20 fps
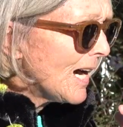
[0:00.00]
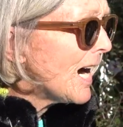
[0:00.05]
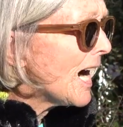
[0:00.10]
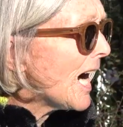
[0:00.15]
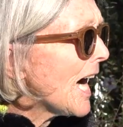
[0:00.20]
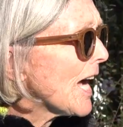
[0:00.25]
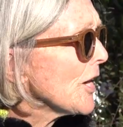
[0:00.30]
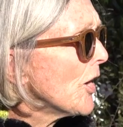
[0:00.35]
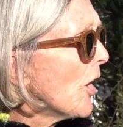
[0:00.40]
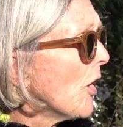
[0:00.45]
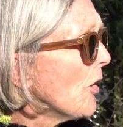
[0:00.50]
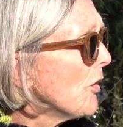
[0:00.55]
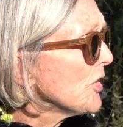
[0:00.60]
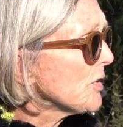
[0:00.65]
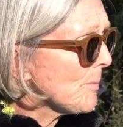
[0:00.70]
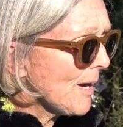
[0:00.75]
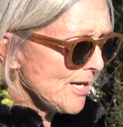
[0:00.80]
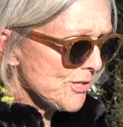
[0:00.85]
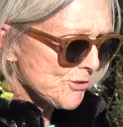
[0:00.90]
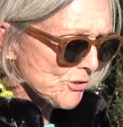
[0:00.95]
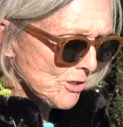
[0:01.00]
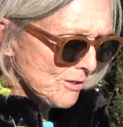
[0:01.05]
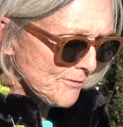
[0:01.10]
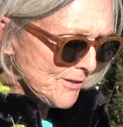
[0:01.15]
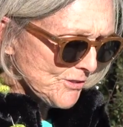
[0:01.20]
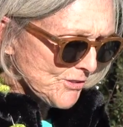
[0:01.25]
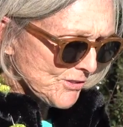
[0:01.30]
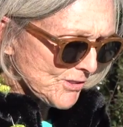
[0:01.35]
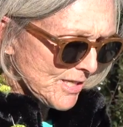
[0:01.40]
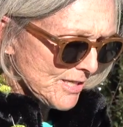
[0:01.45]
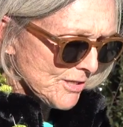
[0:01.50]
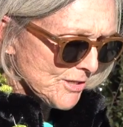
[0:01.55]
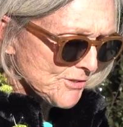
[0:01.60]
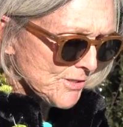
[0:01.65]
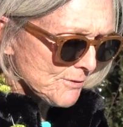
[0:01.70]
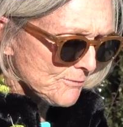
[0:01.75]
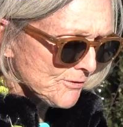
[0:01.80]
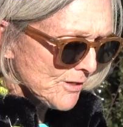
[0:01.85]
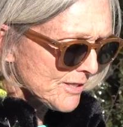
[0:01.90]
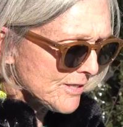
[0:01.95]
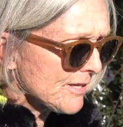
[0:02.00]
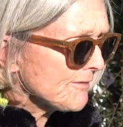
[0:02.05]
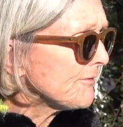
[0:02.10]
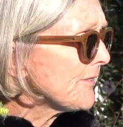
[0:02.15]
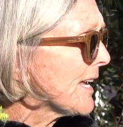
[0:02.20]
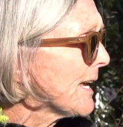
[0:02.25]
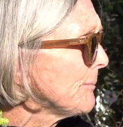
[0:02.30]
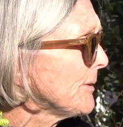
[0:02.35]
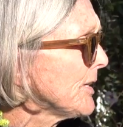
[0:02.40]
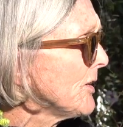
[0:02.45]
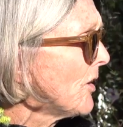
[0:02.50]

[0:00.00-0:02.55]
I honed my surfing skills in front of the family